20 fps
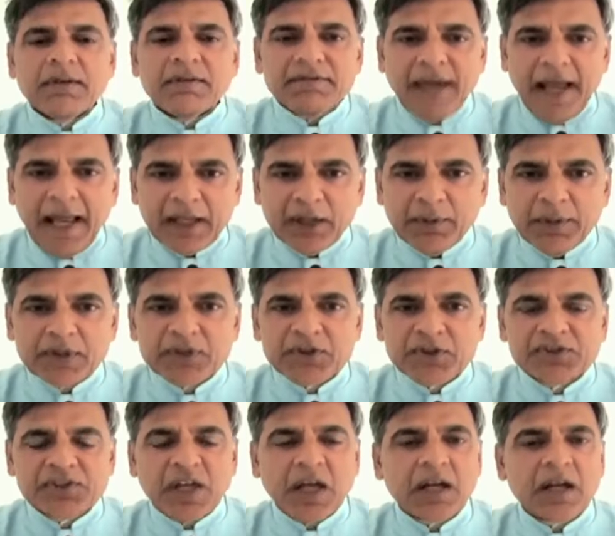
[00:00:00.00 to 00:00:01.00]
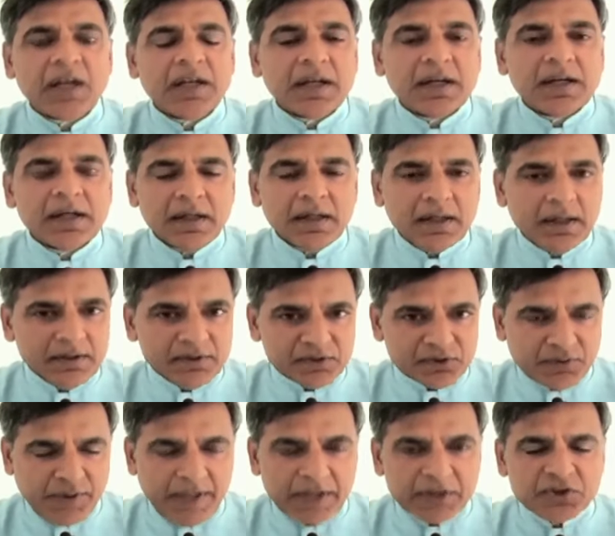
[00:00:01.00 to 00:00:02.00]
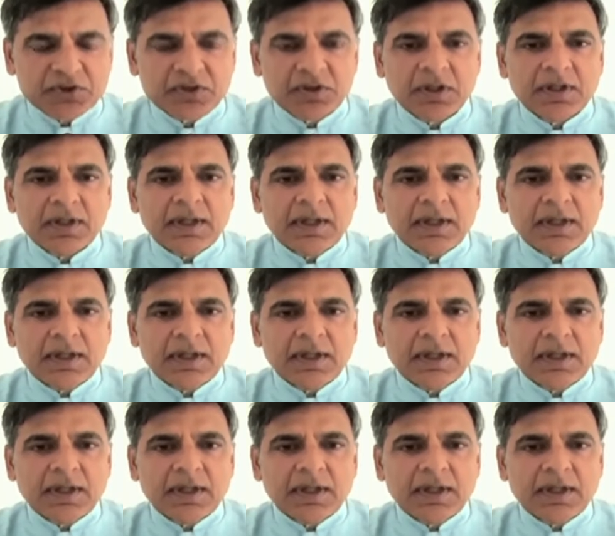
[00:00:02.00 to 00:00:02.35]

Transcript: Valuations are a little stretched,